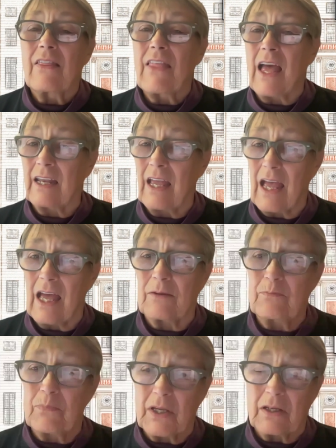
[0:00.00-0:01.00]
that
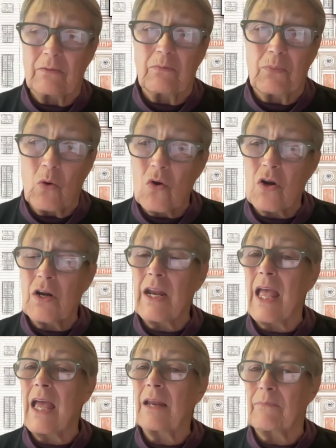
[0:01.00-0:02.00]
had been
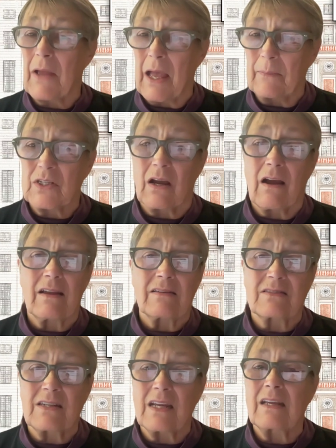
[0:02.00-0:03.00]
born and
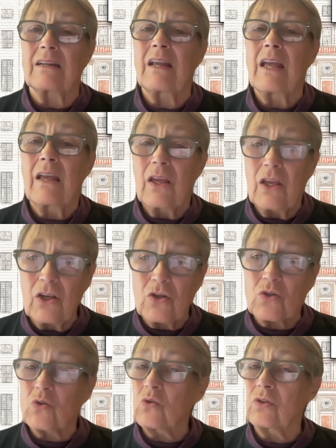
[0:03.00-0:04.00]
baptized in
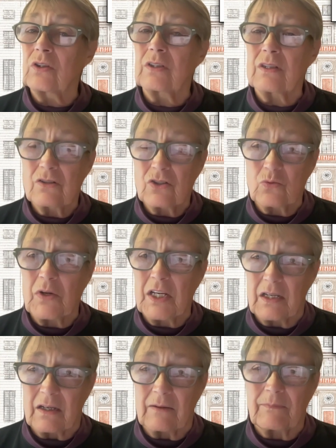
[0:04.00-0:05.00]
Hishult,
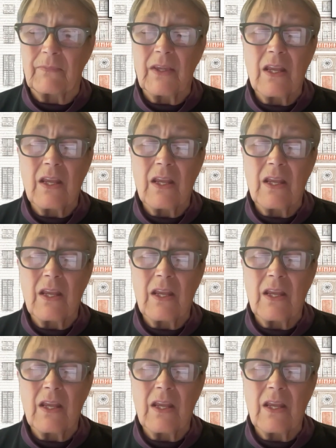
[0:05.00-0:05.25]
Sweden,